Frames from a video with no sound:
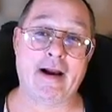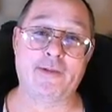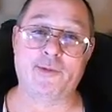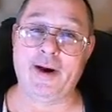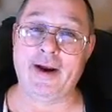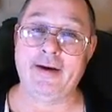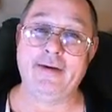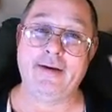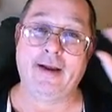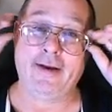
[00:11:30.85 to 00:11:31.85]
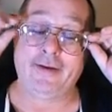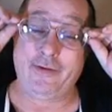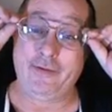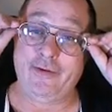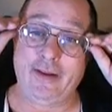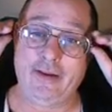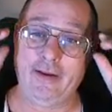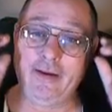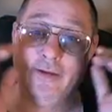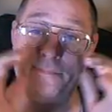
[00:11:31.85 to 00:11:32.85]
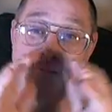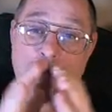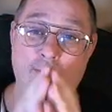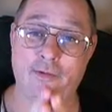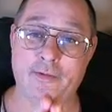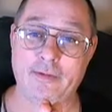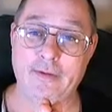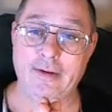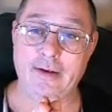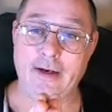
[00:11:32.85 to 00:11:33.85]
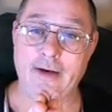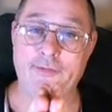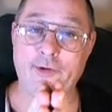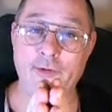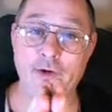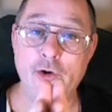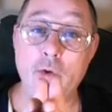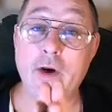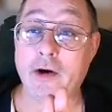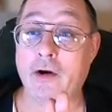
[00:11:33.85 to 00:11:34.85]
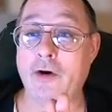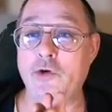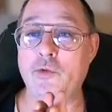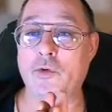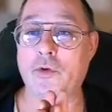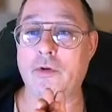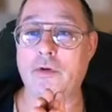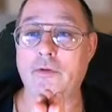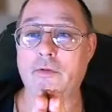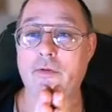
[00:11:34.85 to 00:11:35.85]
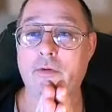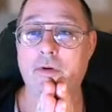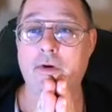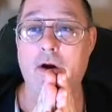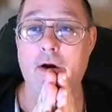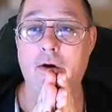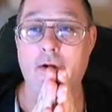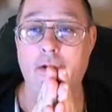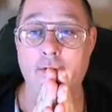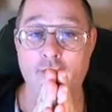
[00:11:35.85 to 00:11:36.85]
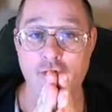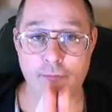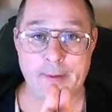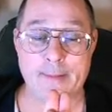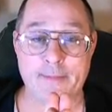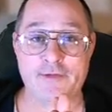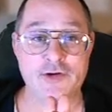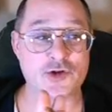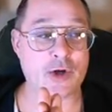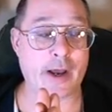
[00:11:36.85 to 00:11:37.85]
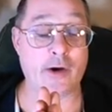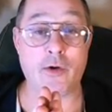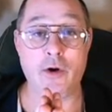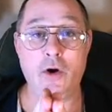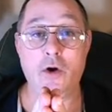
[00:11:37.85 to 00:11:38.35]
out of the way, and if you're if you're new here, you a tube amp aficionado.